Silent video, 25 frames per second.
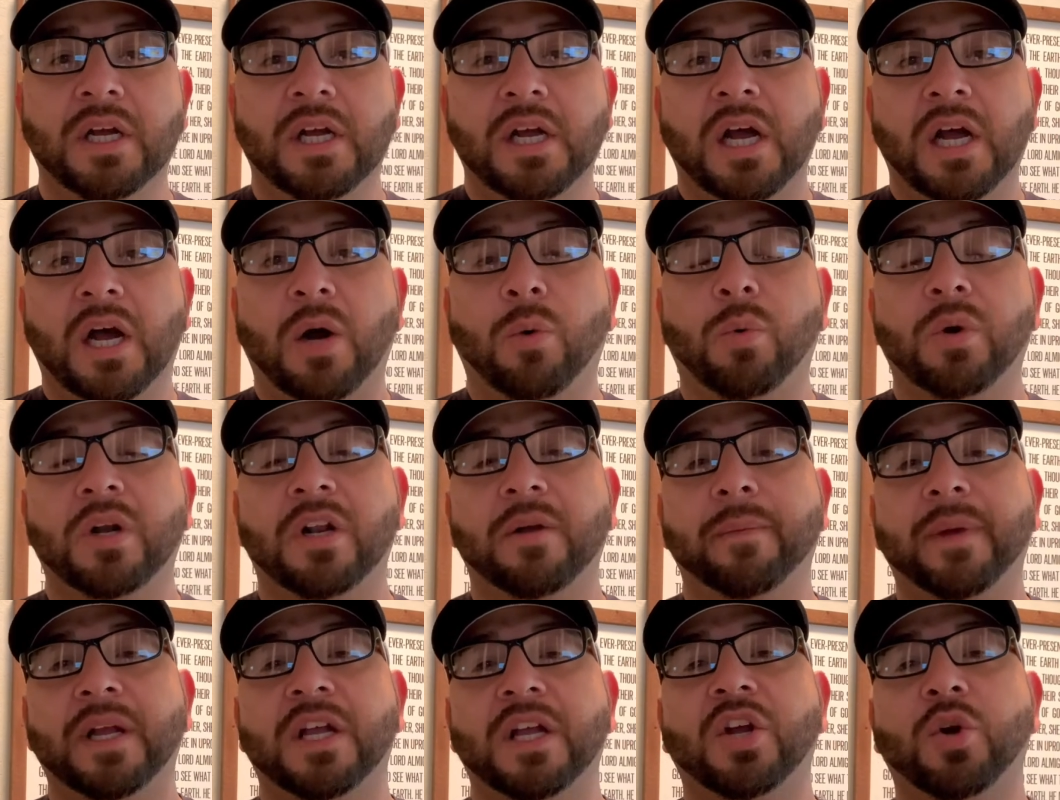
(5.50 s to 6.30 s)
I wanted
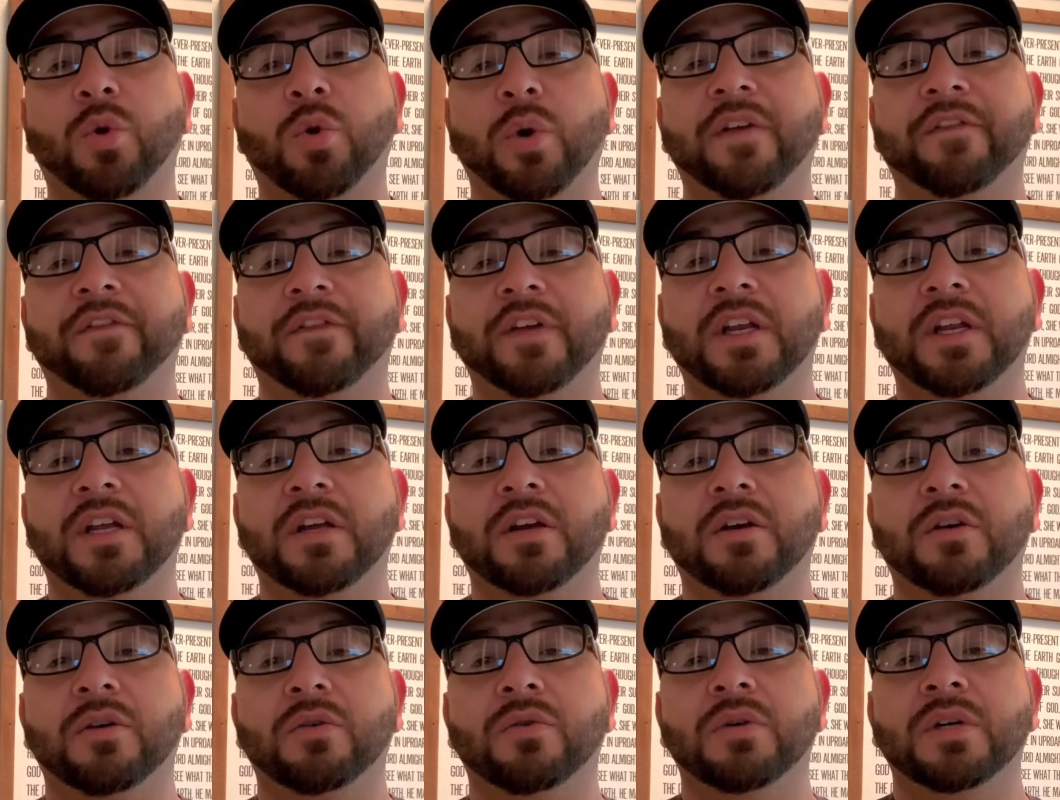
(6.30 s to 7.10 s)
to make a quick
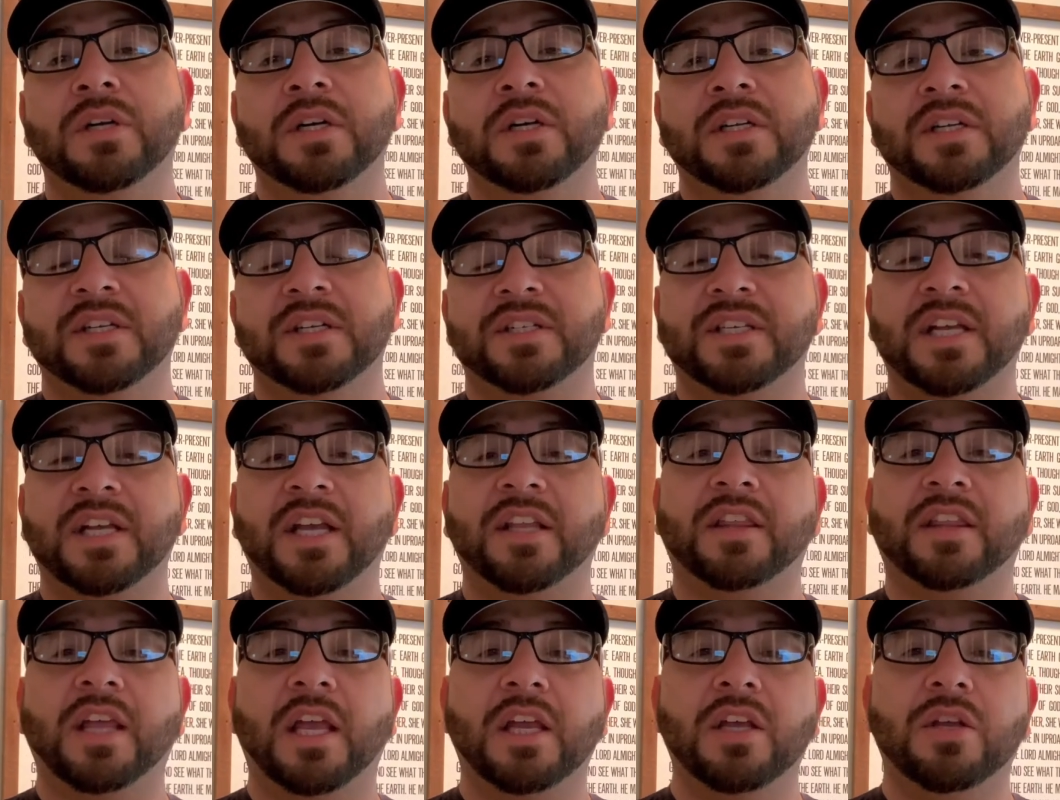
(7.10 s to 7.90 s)
video to say
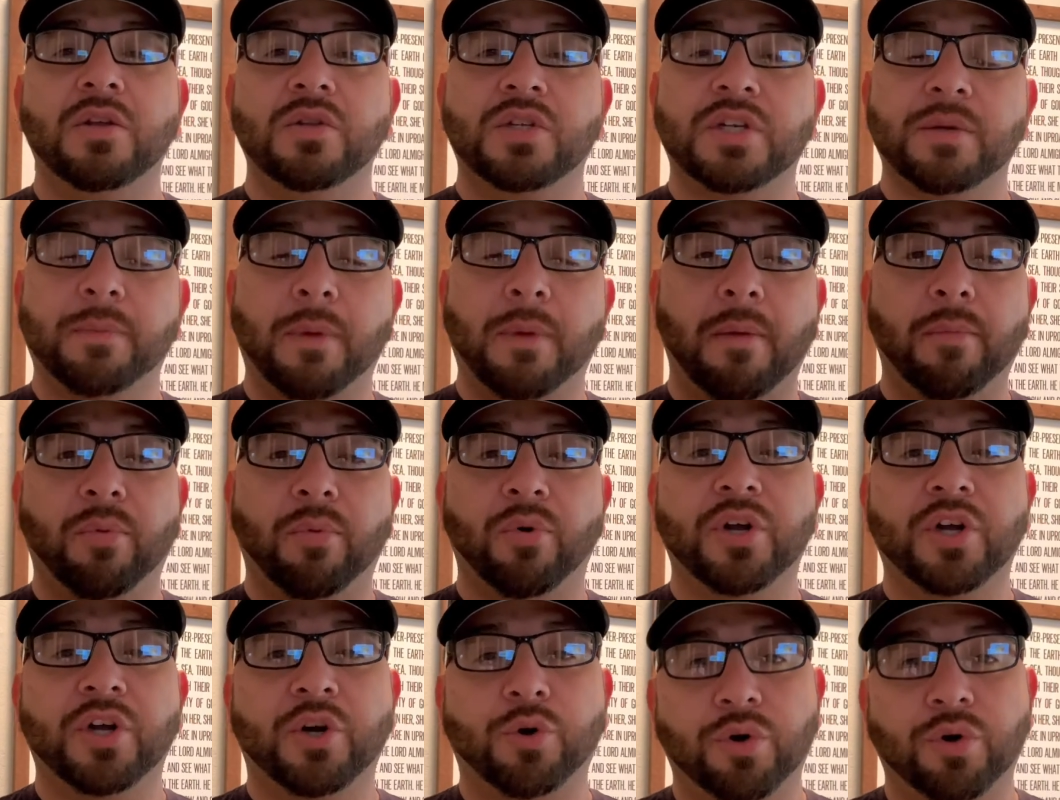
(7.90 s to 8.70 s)
thank you to my
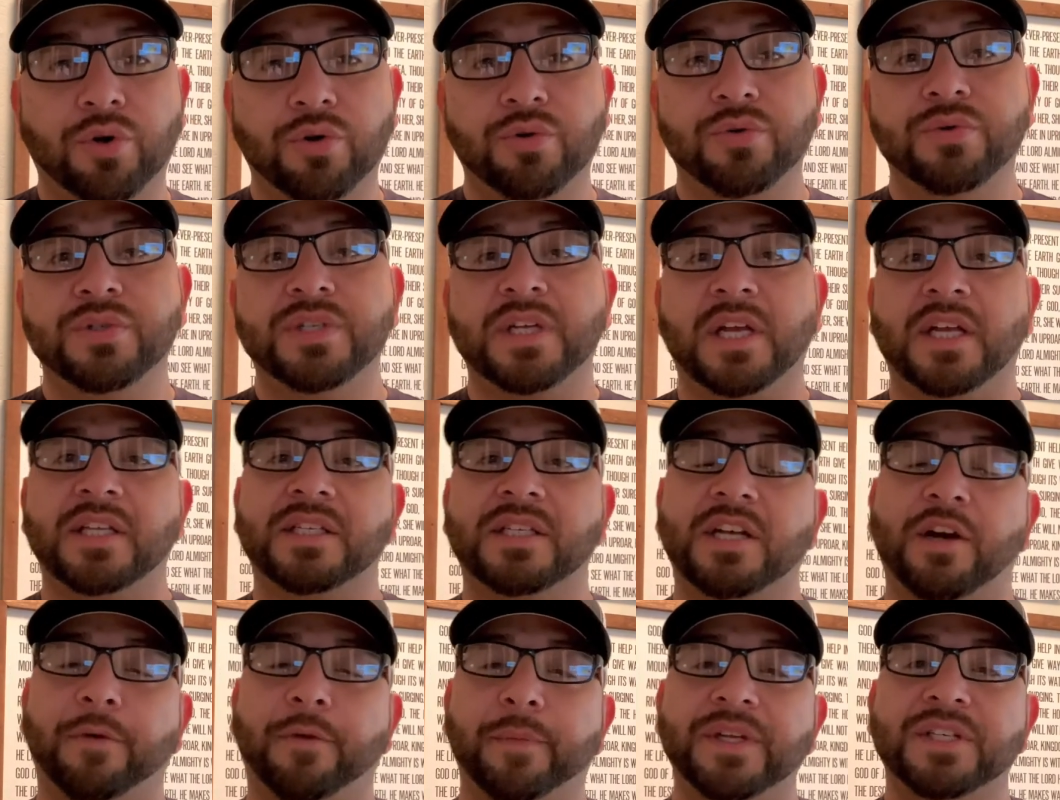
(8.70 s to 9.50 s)
boy Cruz at
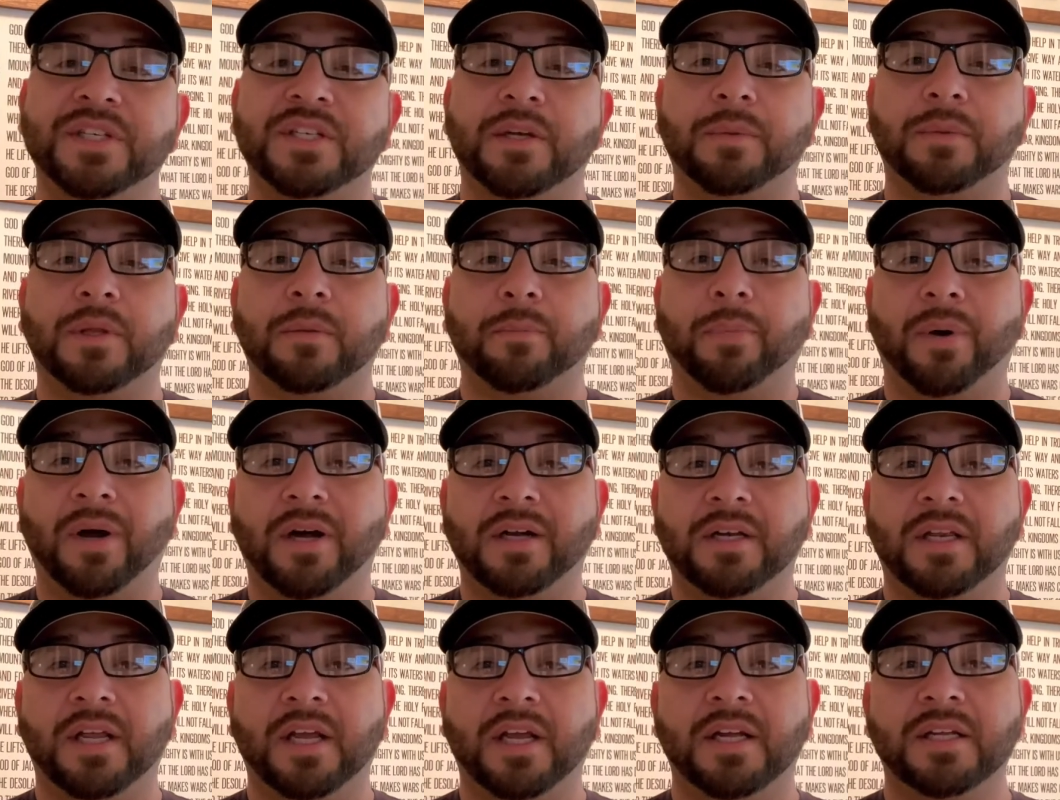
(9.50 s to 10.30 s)
Tell Me Something
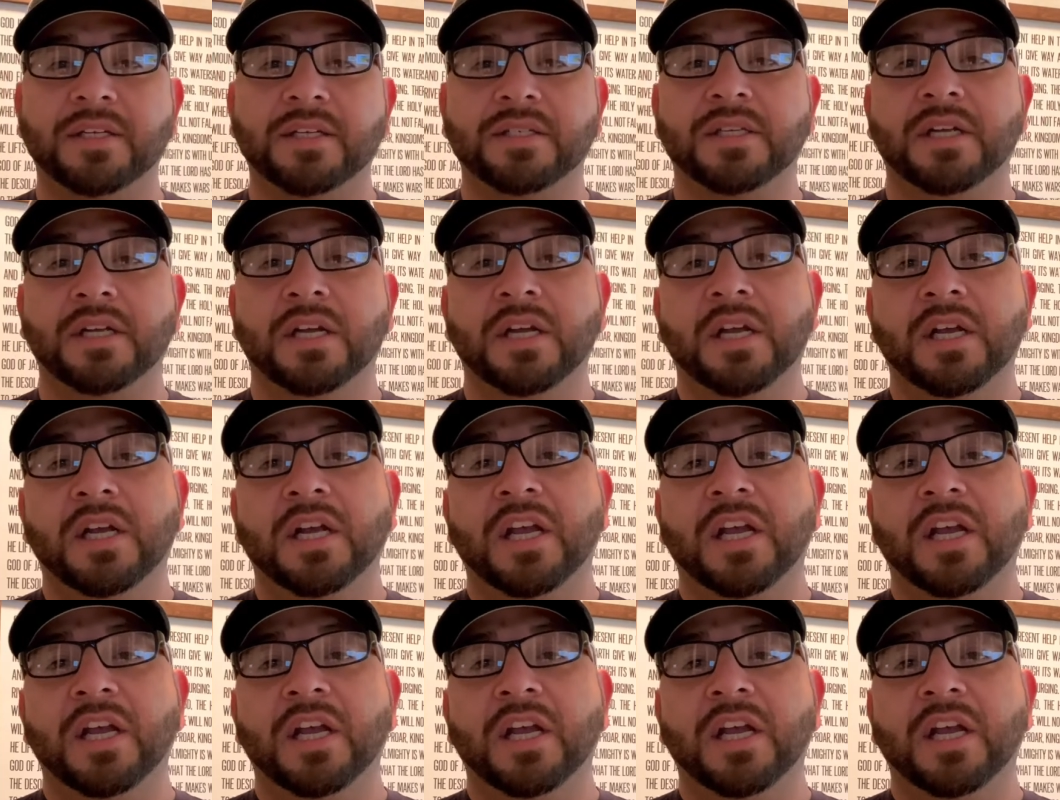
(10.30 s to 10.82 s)
Podcast.